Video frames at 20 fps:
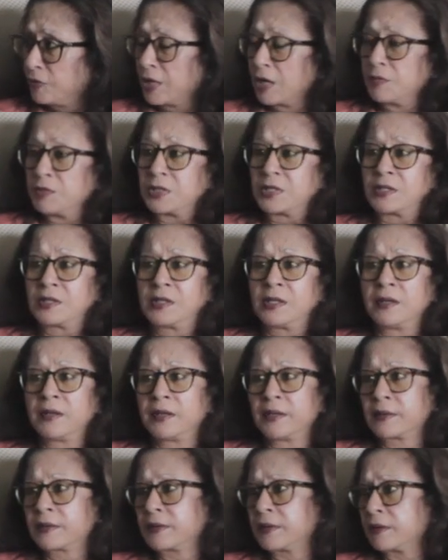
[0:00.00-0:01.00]
There was
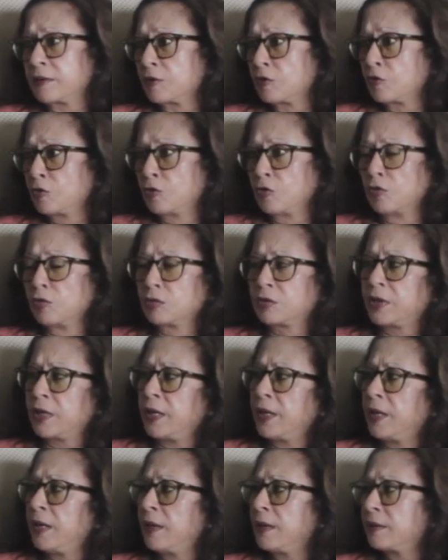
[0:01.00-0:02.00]
Tilak and
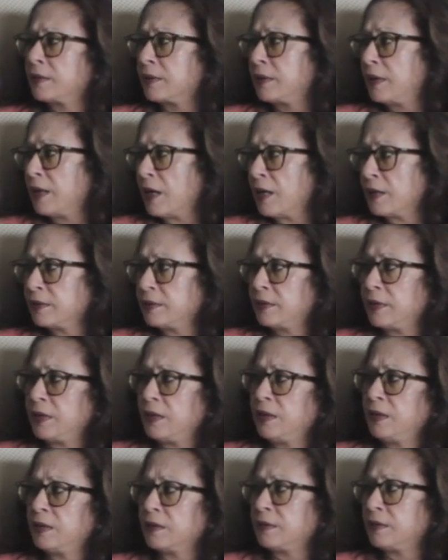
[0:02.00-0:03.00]
Gokhale and
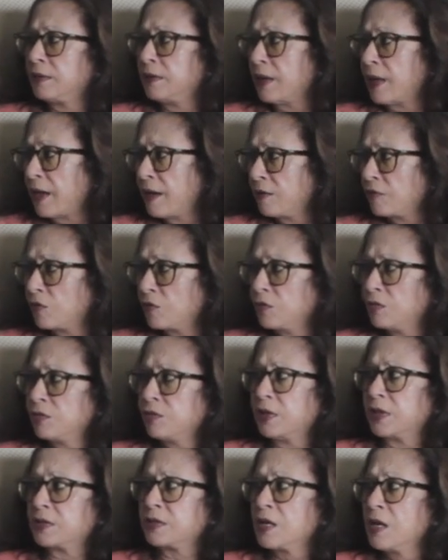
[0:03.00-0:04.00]
Gandhi and
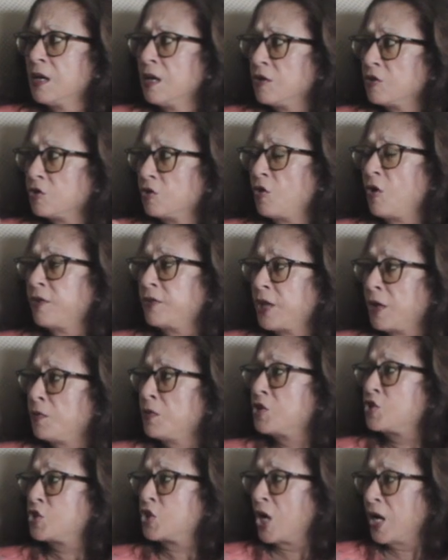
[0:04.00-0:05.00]
Nehru, and they
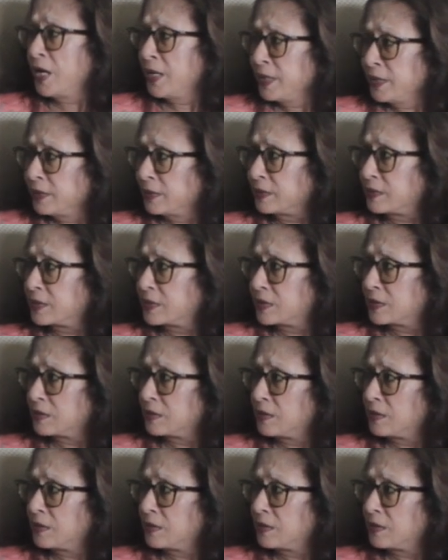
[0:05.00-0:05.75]
were giants,